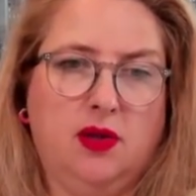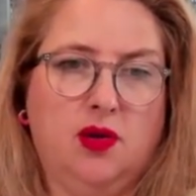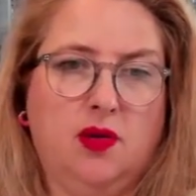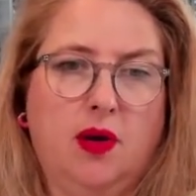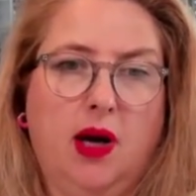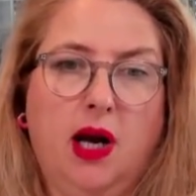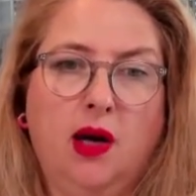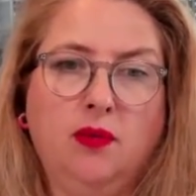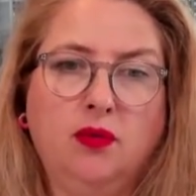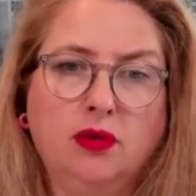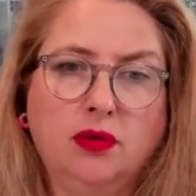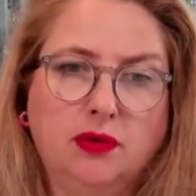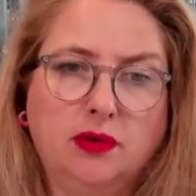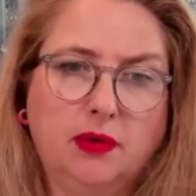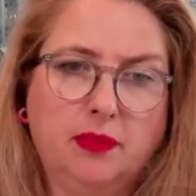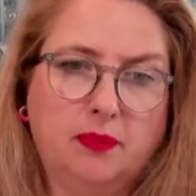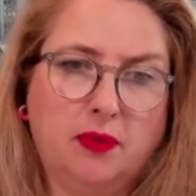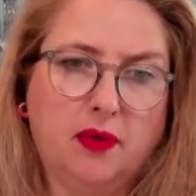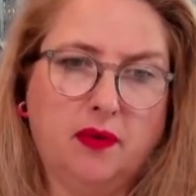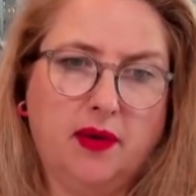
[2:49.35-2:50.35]
So I would
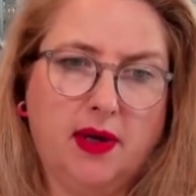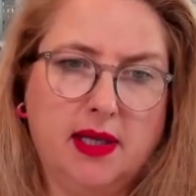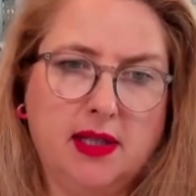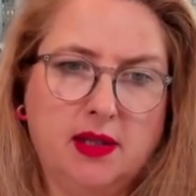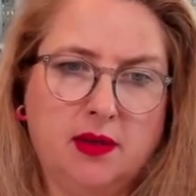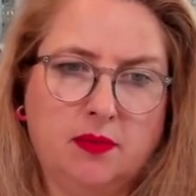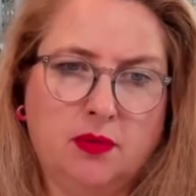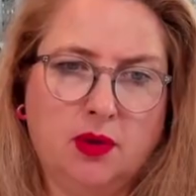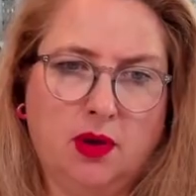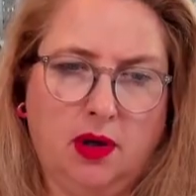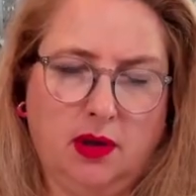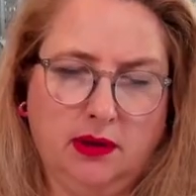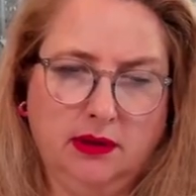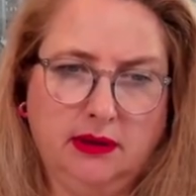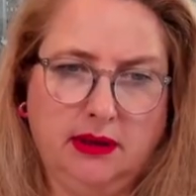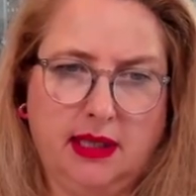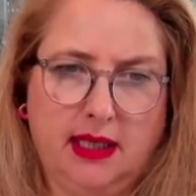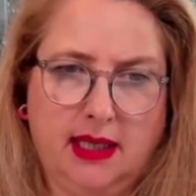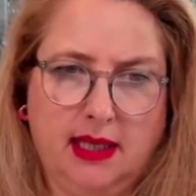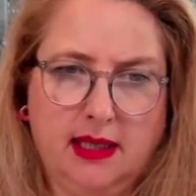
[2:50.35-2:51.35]
provide some
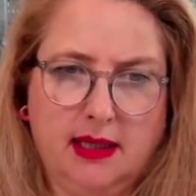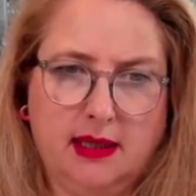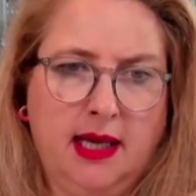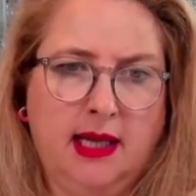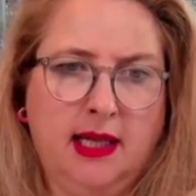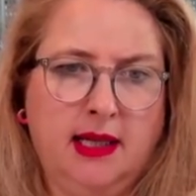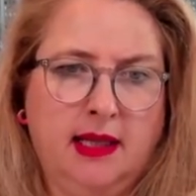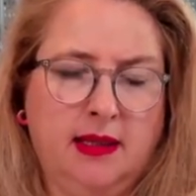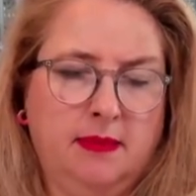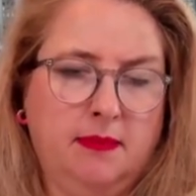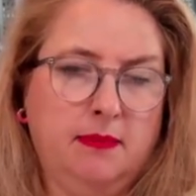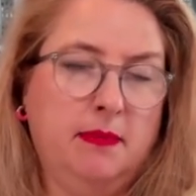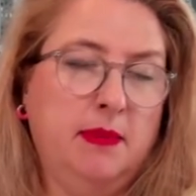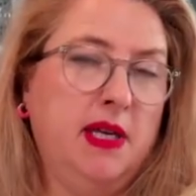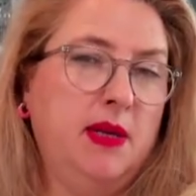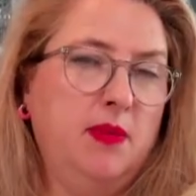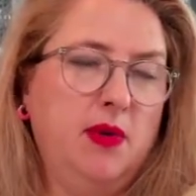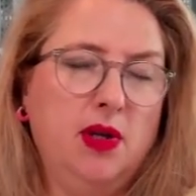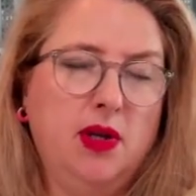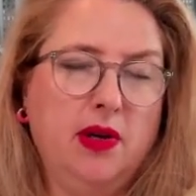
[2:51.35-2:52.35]
context, and
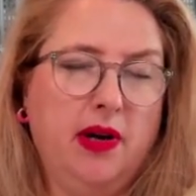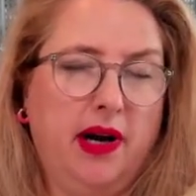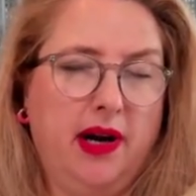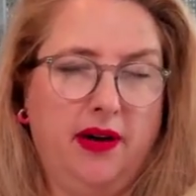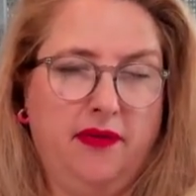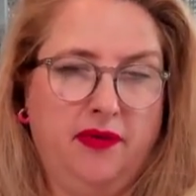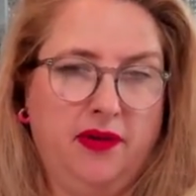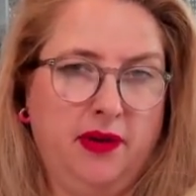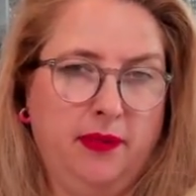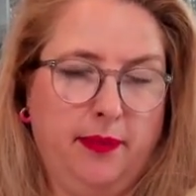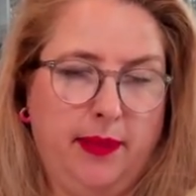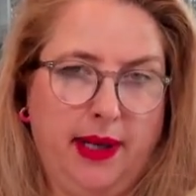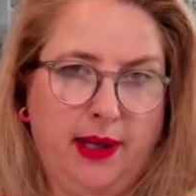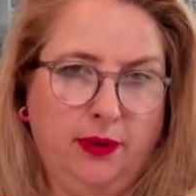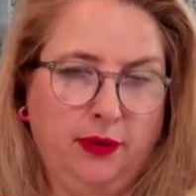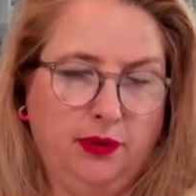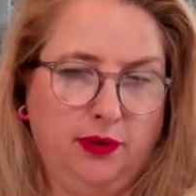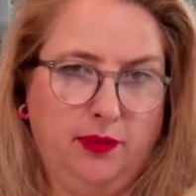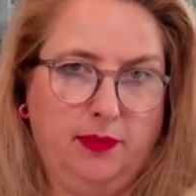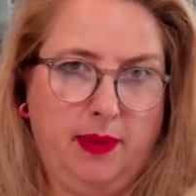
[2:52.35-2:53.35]
maybe you have an
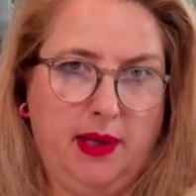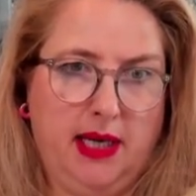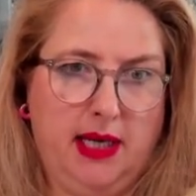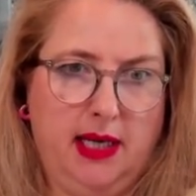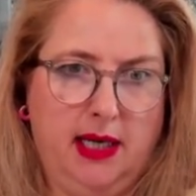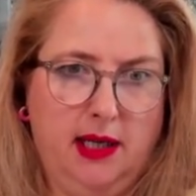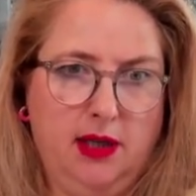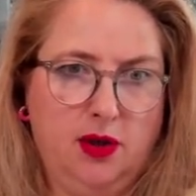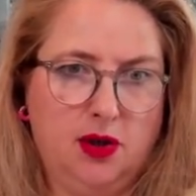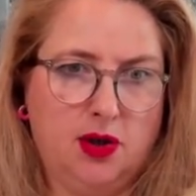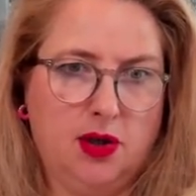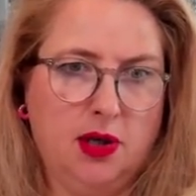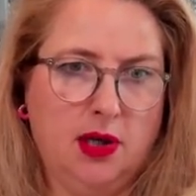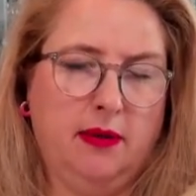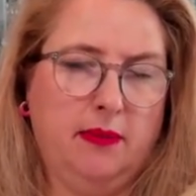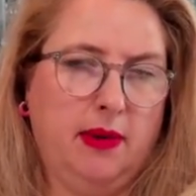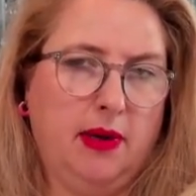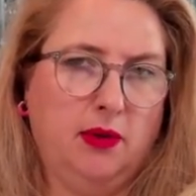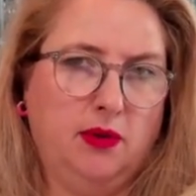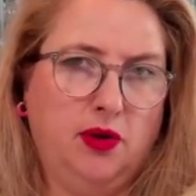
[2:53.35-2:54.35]
about page
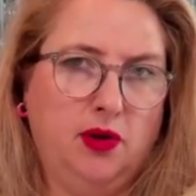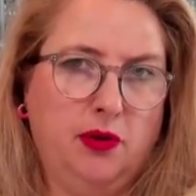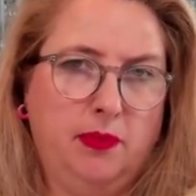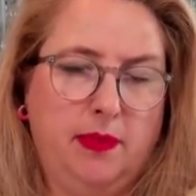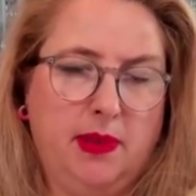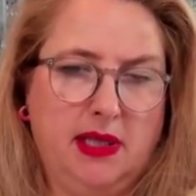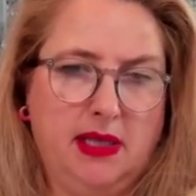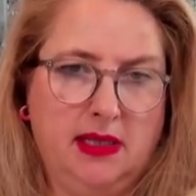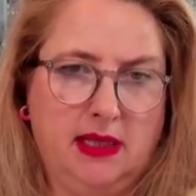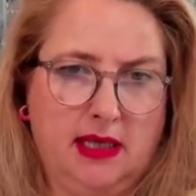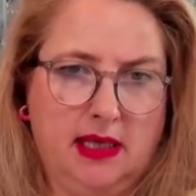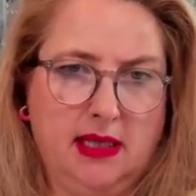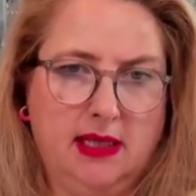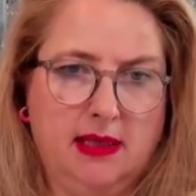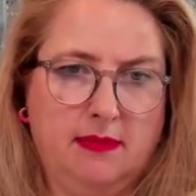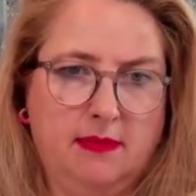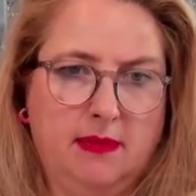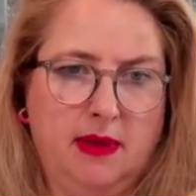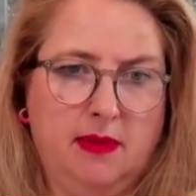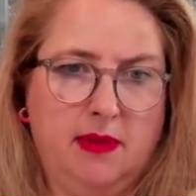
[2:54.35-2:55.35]
about your
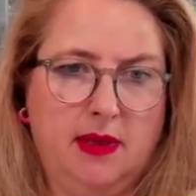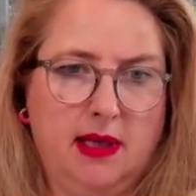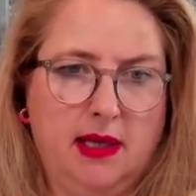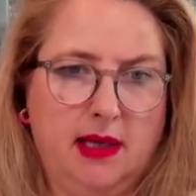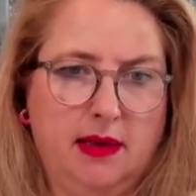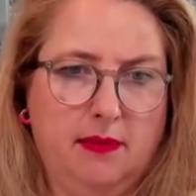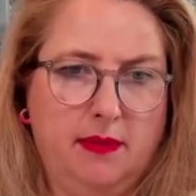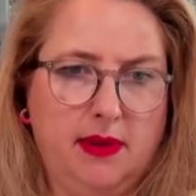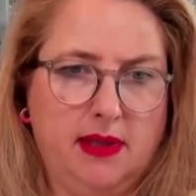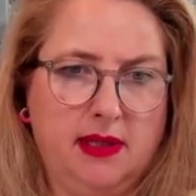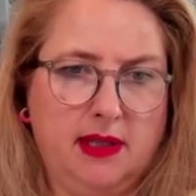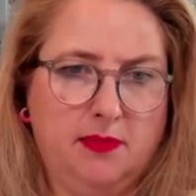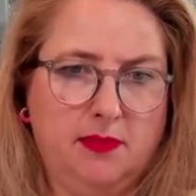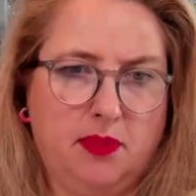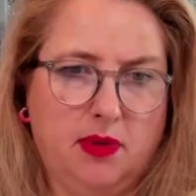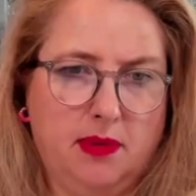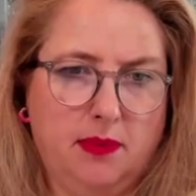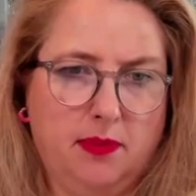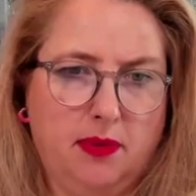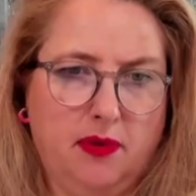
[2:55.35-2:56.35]
business, maybe a business
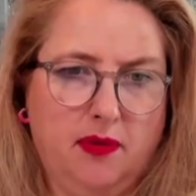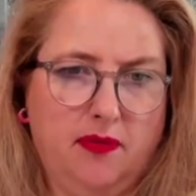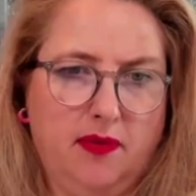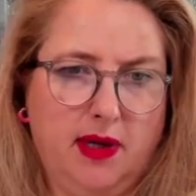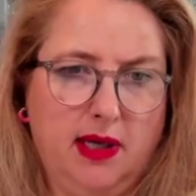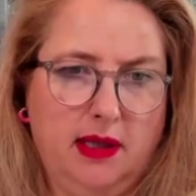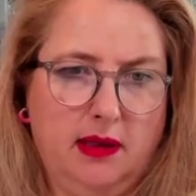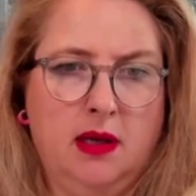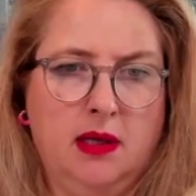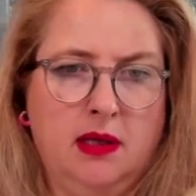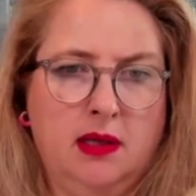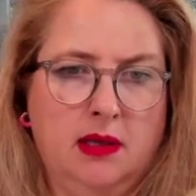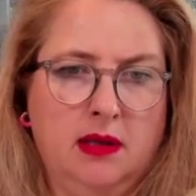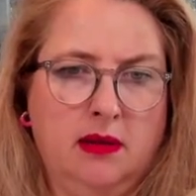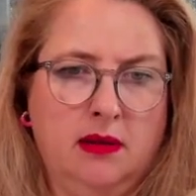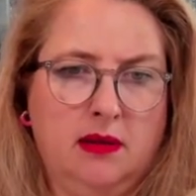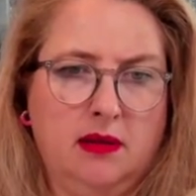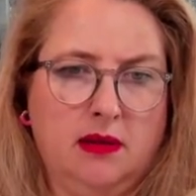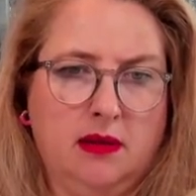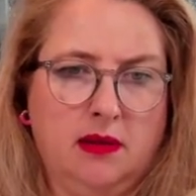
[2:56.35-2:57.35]
profile,
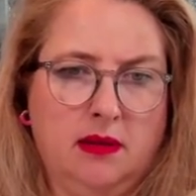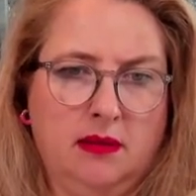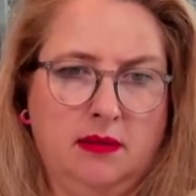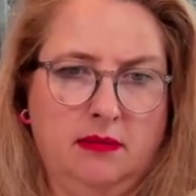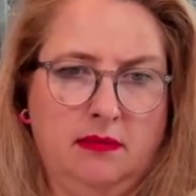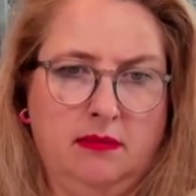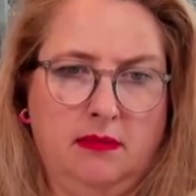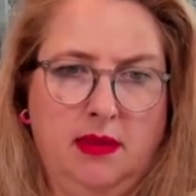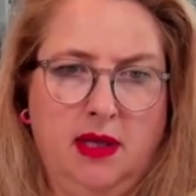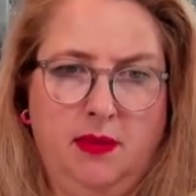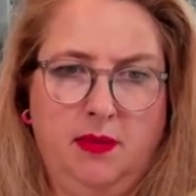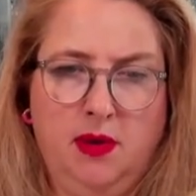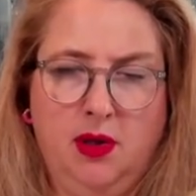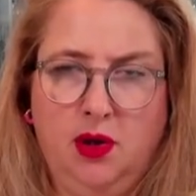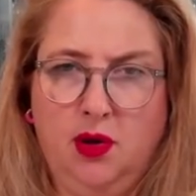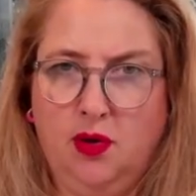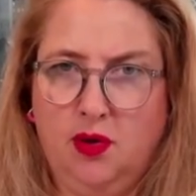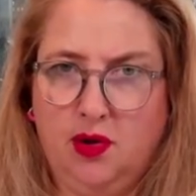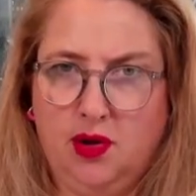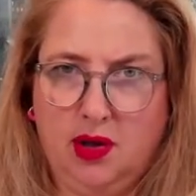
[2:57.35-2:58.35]
and maybe
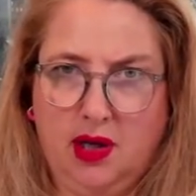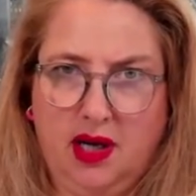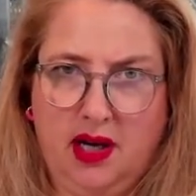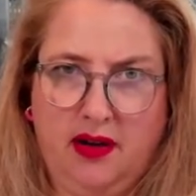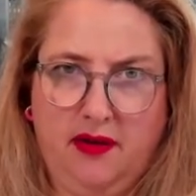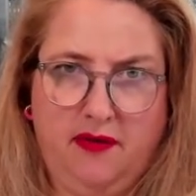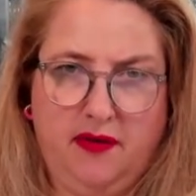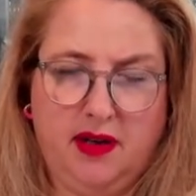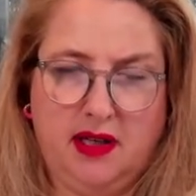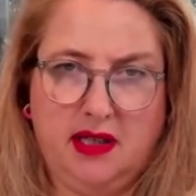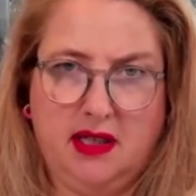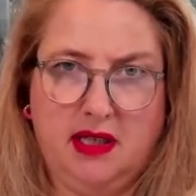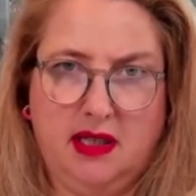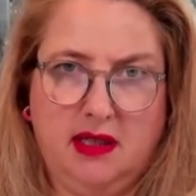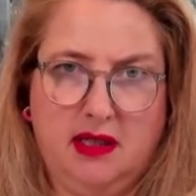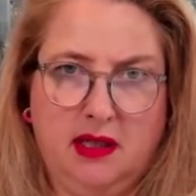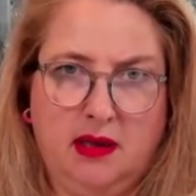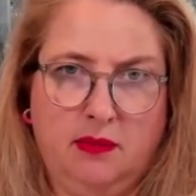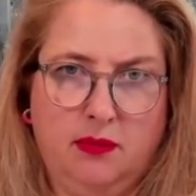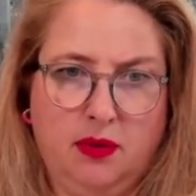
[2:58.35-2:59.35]
you also have
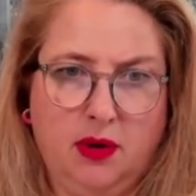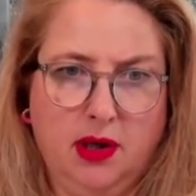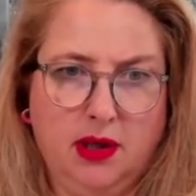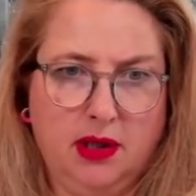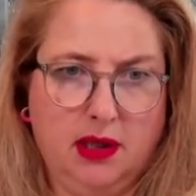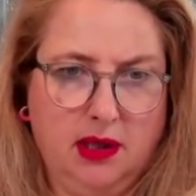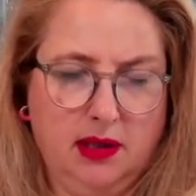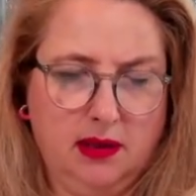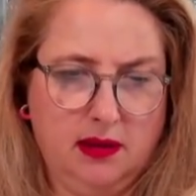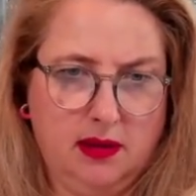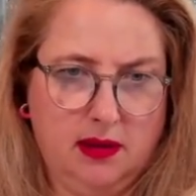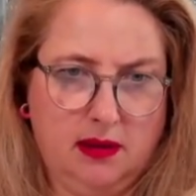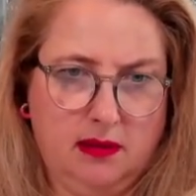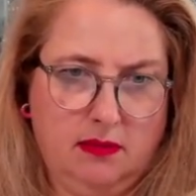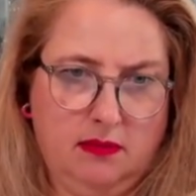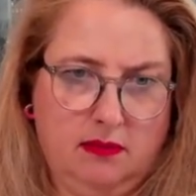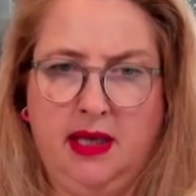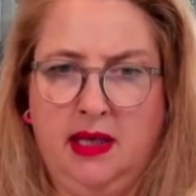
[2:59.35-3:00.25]
existing products.